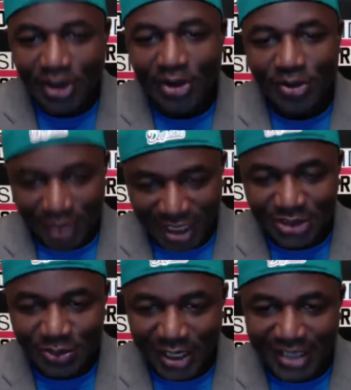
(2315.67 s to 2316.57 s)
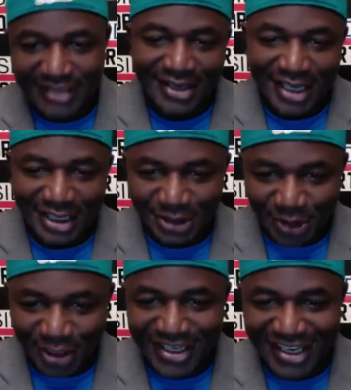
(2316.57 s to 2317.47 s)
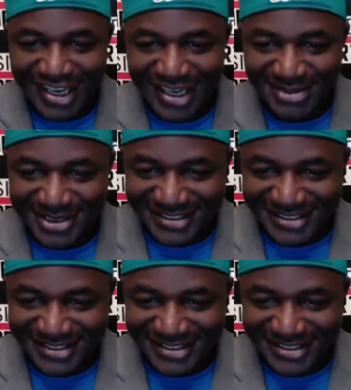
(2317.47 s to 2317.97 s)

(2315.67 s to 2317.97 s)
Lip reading: next week. Enjoy the games.